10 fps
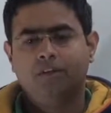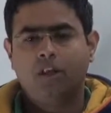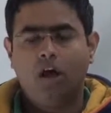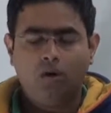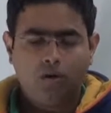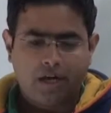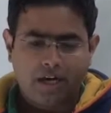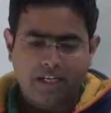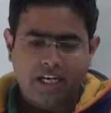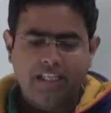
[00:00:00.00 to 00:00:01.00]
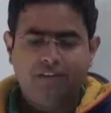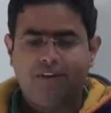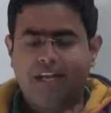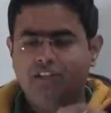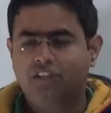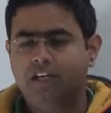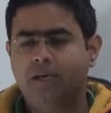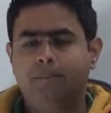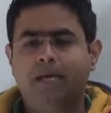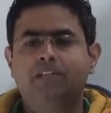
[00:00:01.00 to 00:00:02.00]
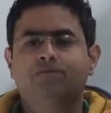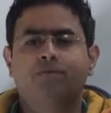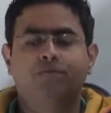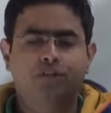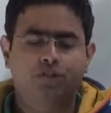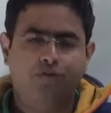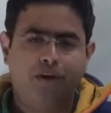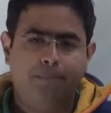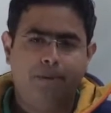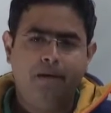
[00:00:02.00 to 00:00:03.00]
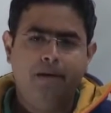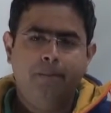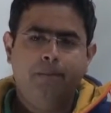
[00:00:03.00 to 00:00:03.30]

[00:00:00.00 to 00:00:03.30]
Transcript: Now currently the financial year begins from first of April,